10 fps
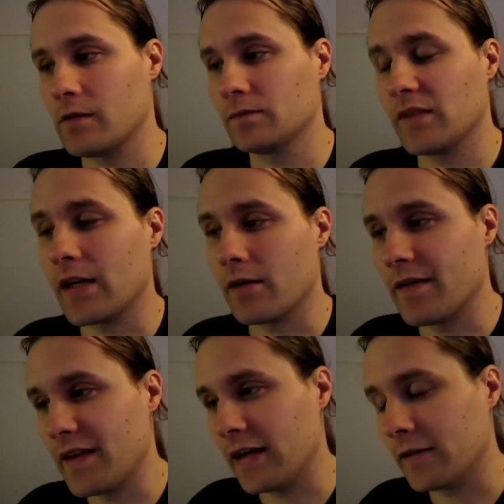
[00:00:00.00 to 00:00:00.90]
here
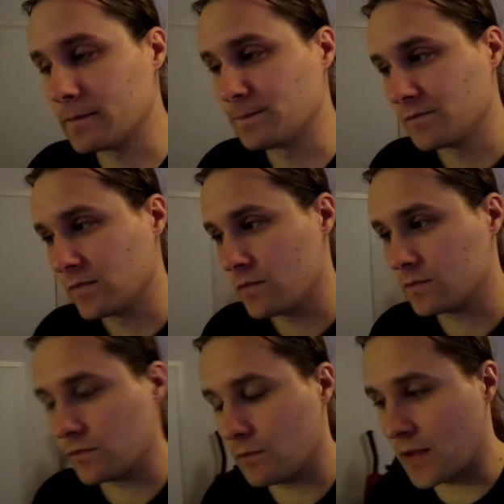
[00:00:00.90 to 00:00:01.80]
and there,
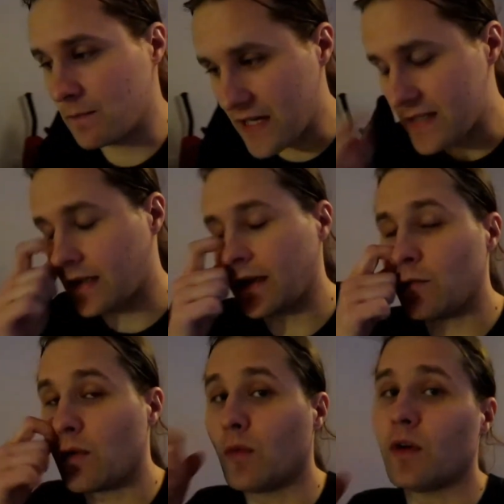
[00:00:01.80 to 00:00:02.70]
but basically
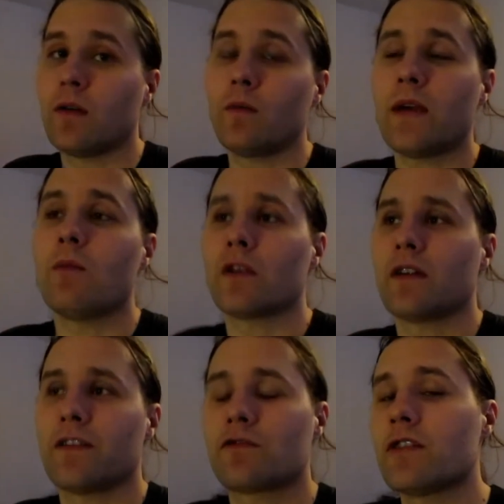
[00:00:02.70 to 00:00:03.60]
we were
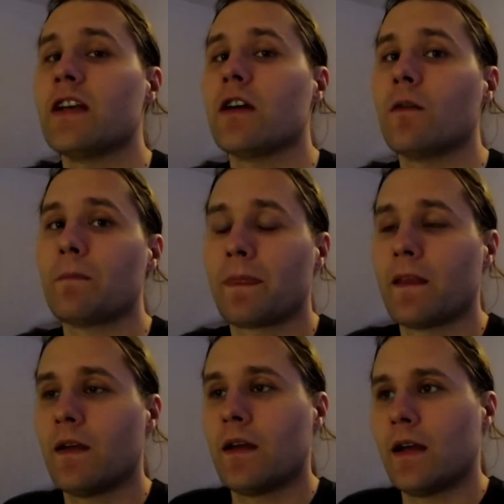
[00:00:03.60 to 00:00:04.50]
a trio.
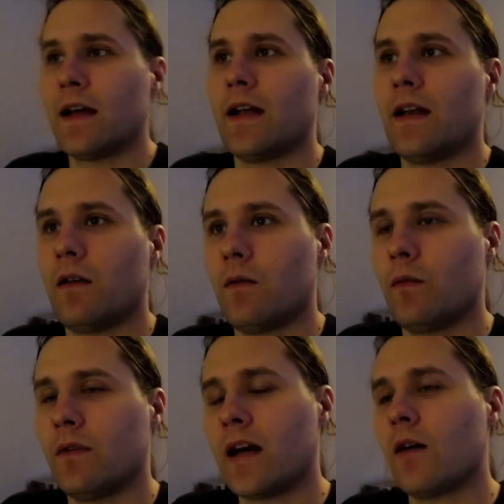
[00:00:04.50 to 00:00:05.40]
And
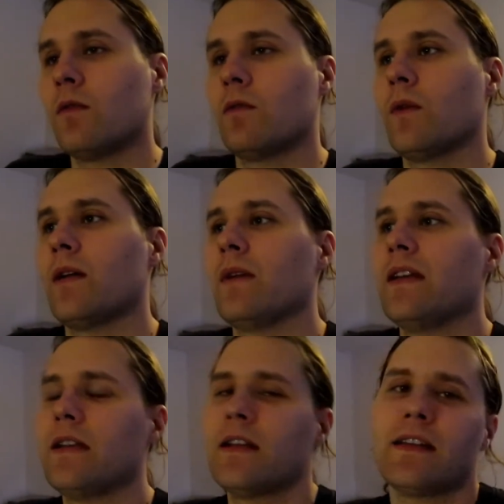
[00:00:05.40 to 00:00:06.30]
now when we
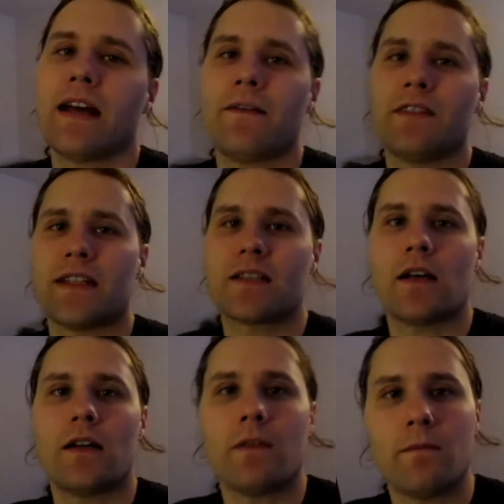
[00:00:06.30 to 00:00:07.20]
didn't have that
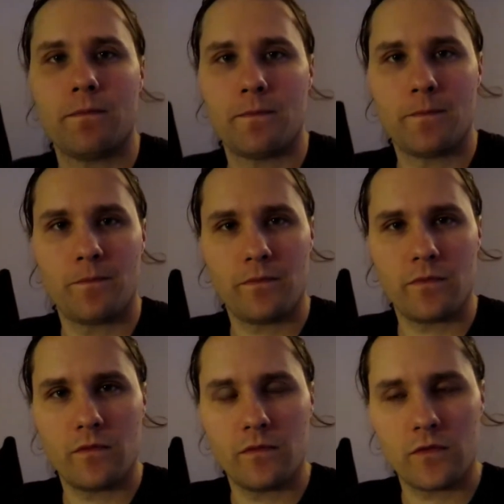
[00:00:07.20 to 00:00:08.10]
kind of a
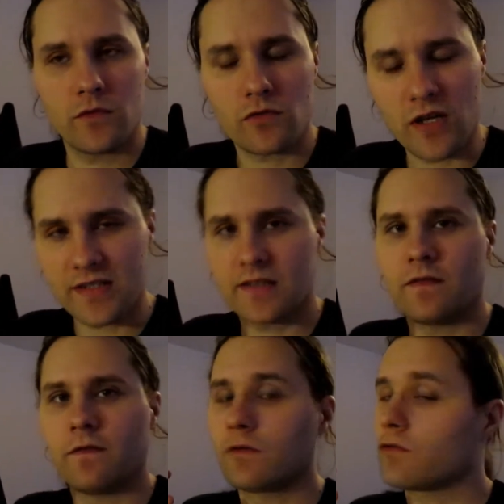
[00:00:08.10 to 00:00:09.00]

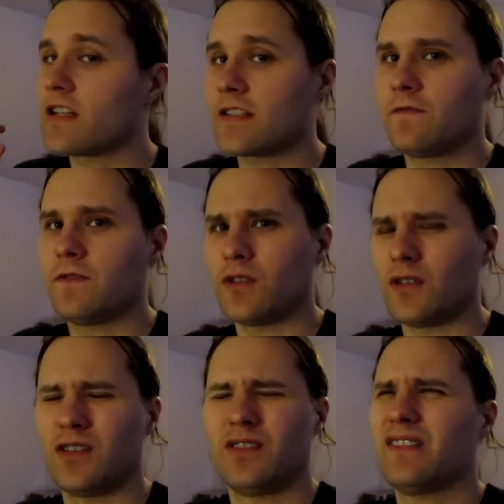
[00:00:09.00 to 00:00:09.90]

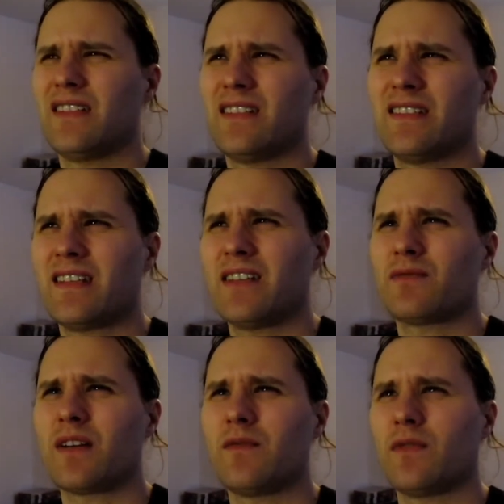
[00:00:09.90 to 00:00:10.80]
trustful, is that
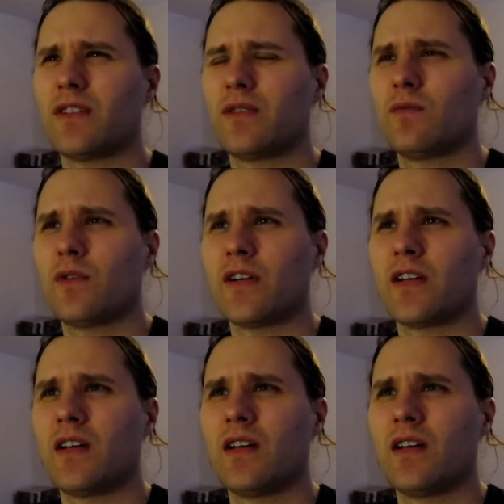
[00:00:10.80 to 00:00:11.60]
the right word?